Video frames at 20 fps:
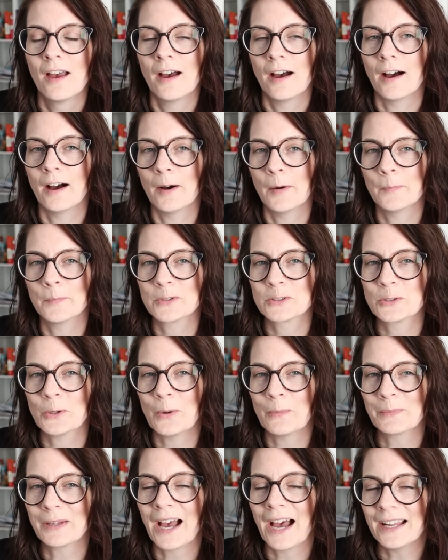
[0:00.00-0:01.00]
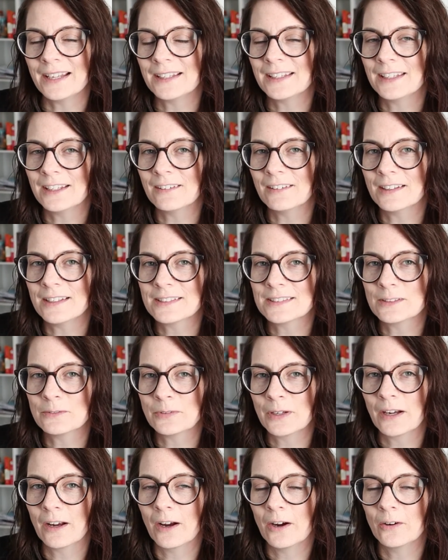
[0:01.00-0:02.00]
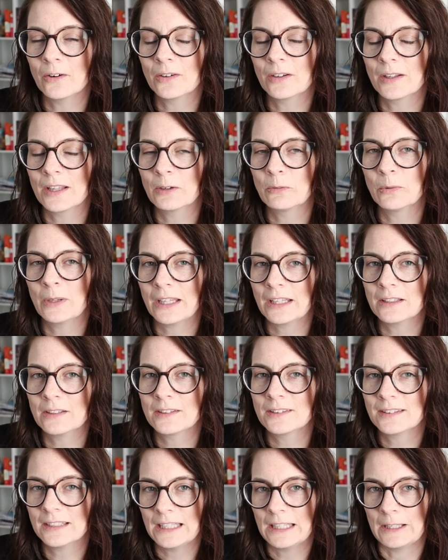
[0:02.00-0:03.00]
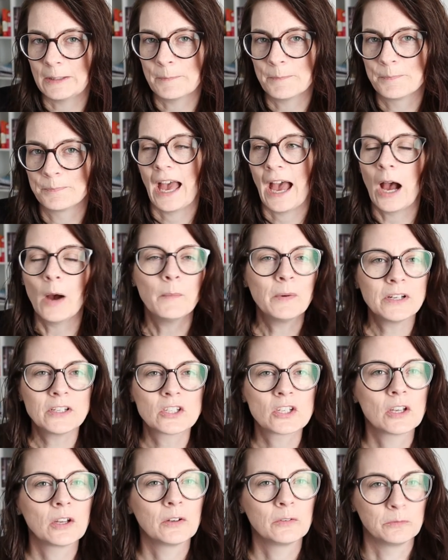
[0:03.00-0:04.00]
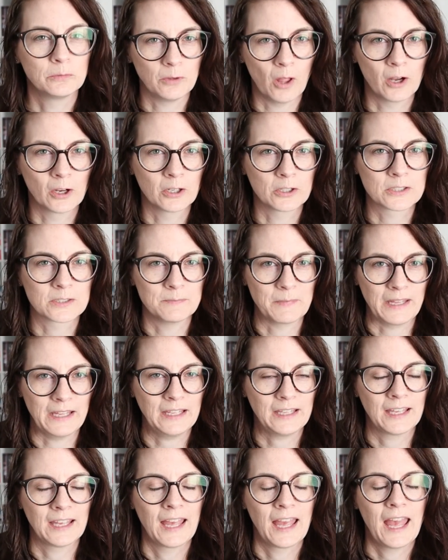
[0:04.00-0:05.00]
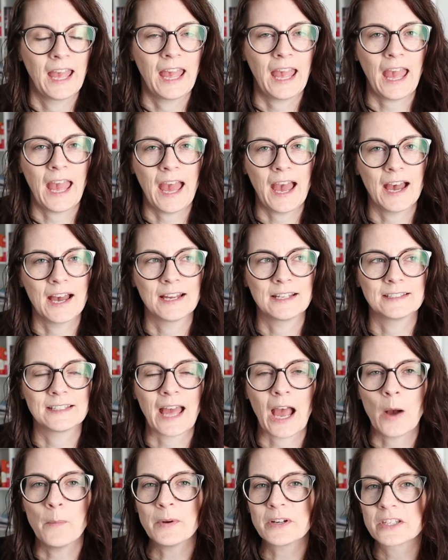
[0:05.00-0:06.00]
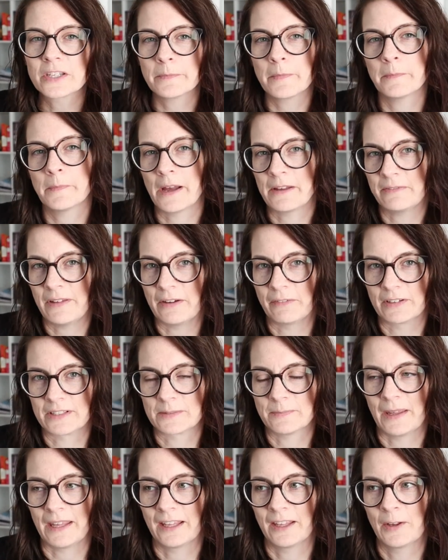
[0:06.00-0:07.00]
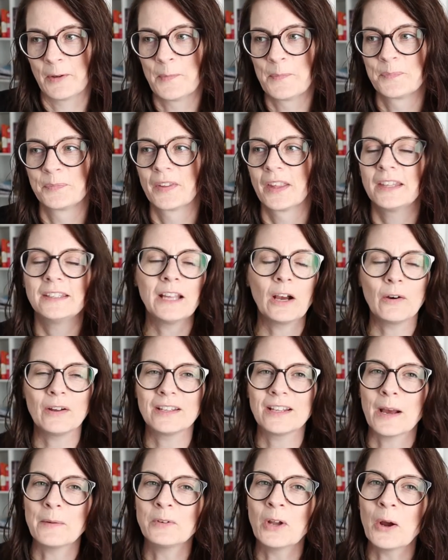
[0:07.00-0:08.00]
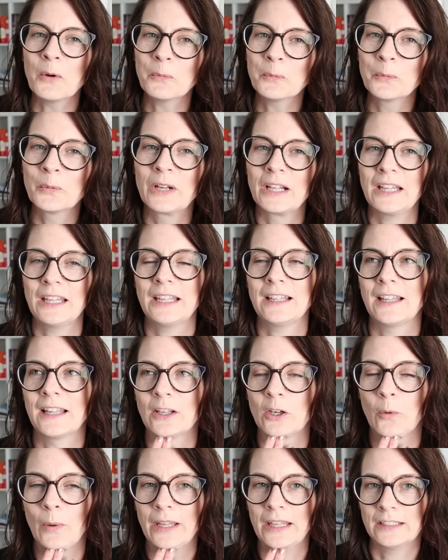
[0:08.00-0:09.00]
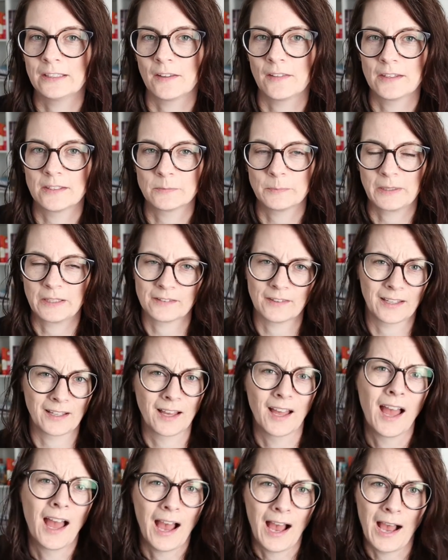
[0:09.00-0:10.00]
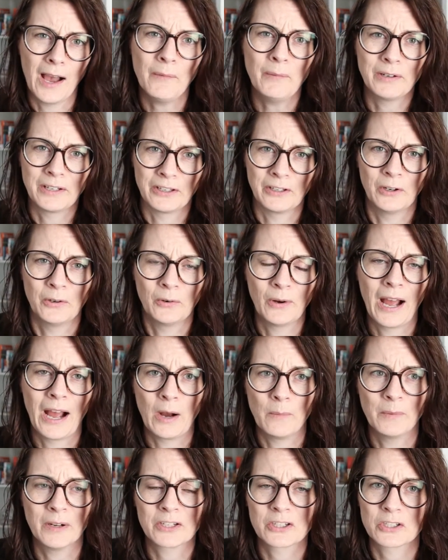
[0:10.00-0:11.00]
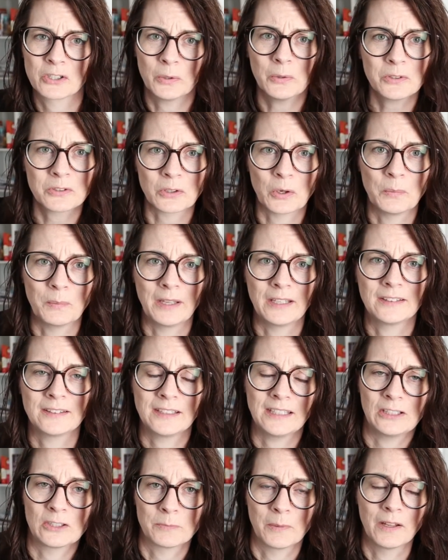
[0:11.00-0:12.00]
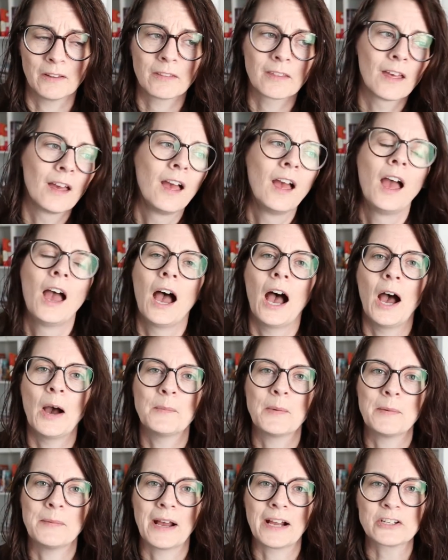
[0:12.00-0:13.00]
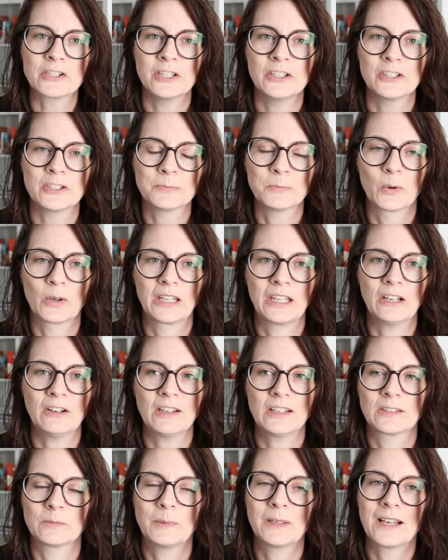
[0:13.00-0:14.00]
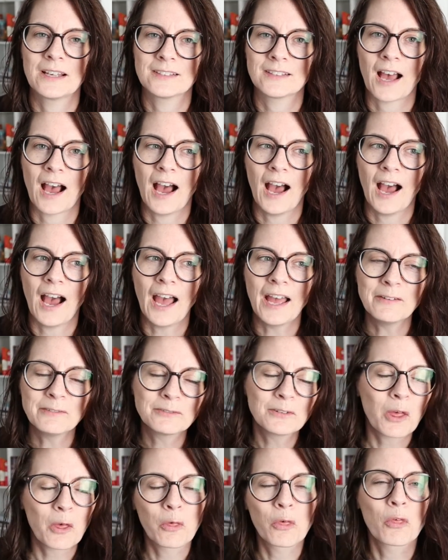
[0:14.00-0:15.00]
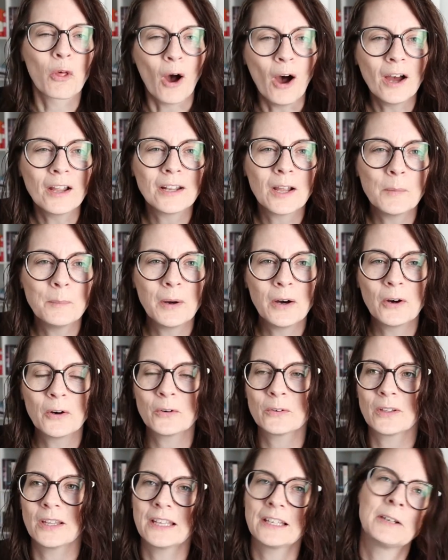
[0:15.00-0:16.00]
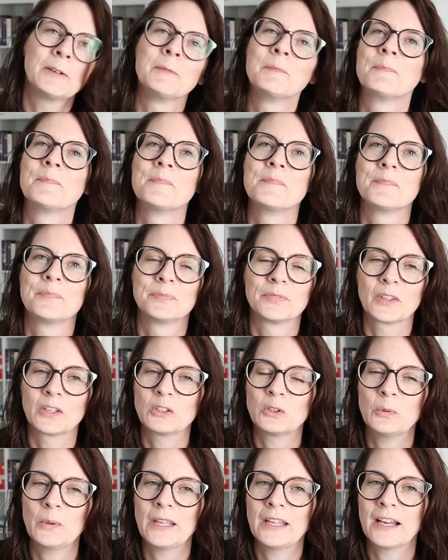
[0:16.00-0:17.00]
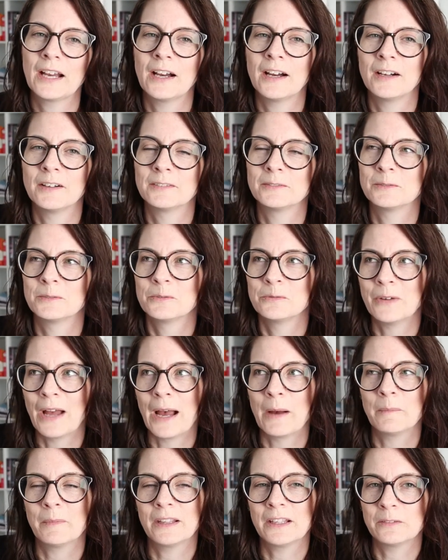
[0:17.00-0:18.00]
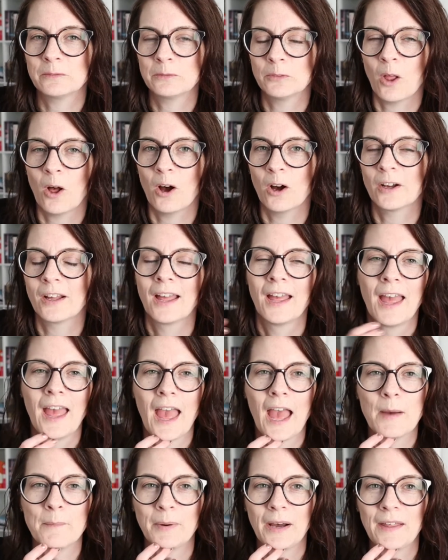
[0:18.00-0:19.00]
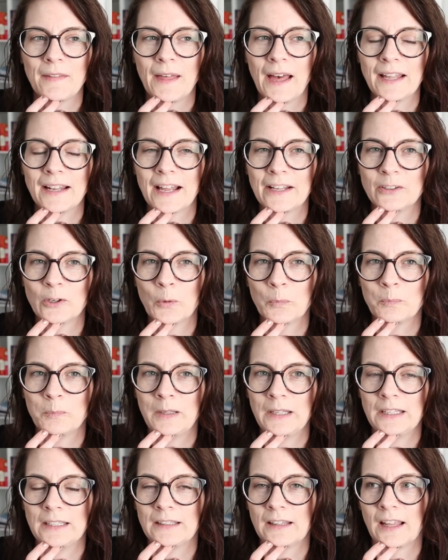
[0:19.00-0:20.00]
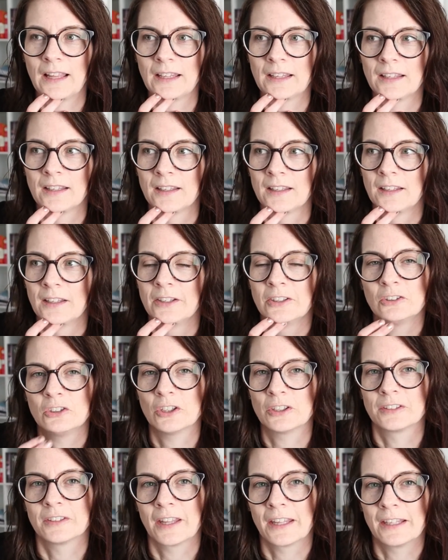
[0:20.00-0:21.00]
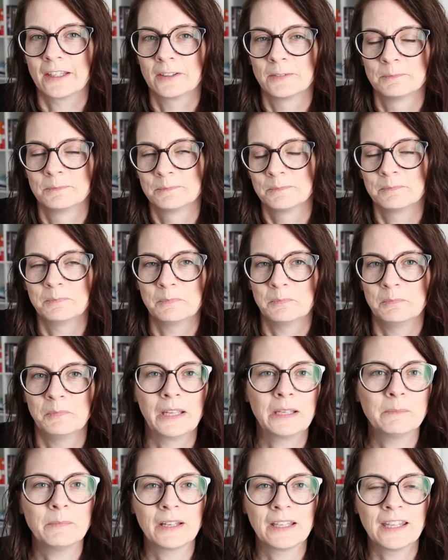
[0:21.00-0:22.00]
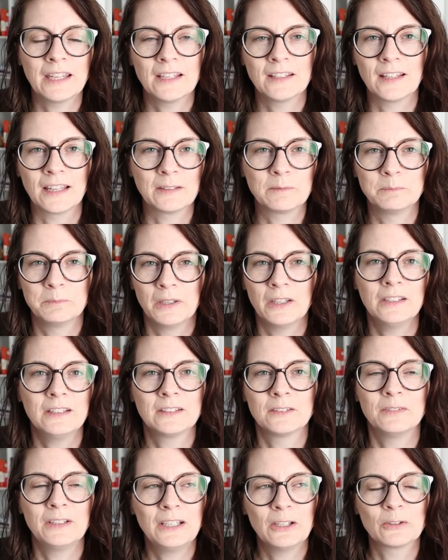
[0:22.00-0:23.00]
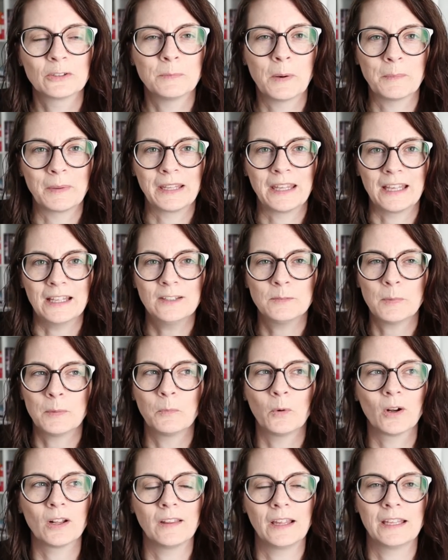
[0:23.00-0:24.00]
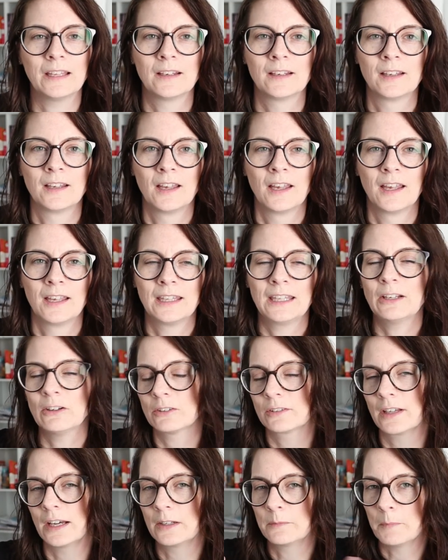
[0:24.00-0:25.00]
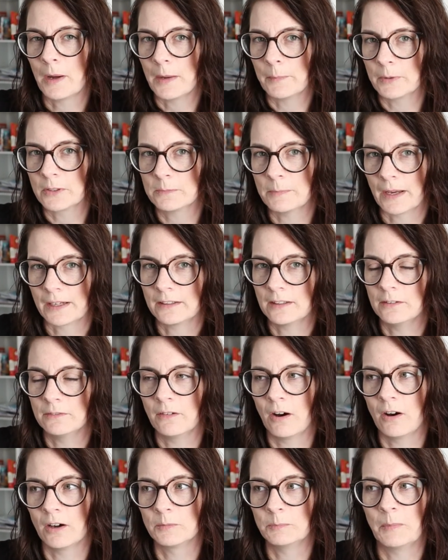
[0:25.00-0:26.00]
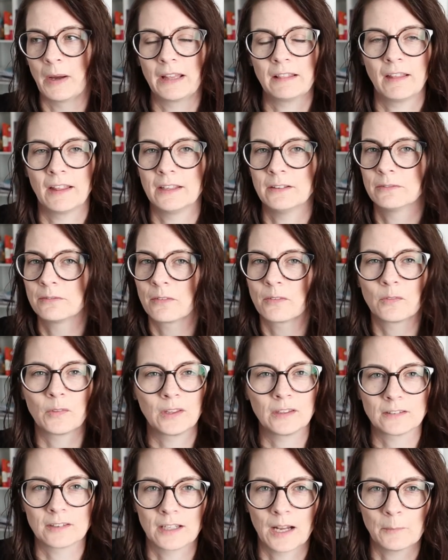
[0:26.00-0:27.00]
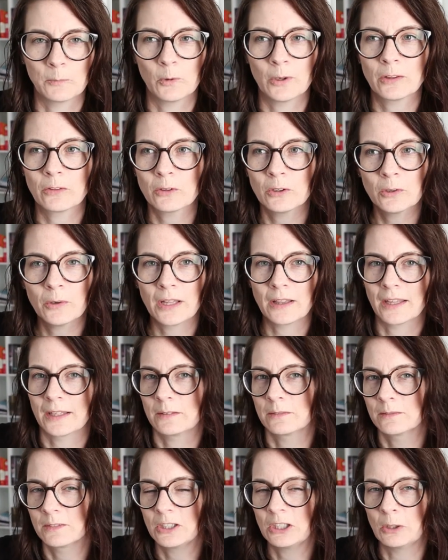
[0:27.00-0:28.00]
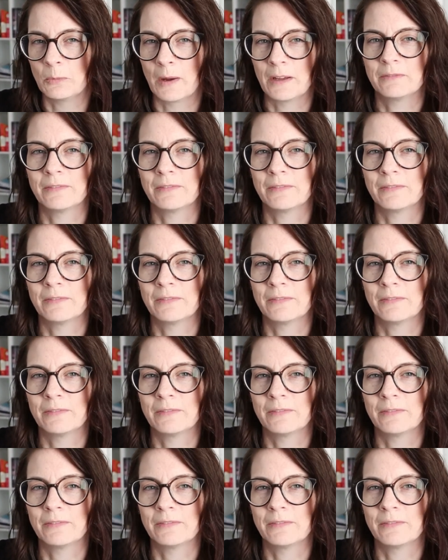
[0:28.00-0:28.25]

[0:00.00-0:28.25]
So I'm kind of curious to figure out if we can see how much vloggers make and how much some of my favorites make. Now, I'm not really like going into this because like I want to know how much so-and-so makes each month. I'm actually just more curious because I've thought about like doing a family vlog, and by that I don't mean like just like make my kid like millions of videos about my kids, but more like here's kind of my perspective on my life, things that I'm going through, and like, you know, my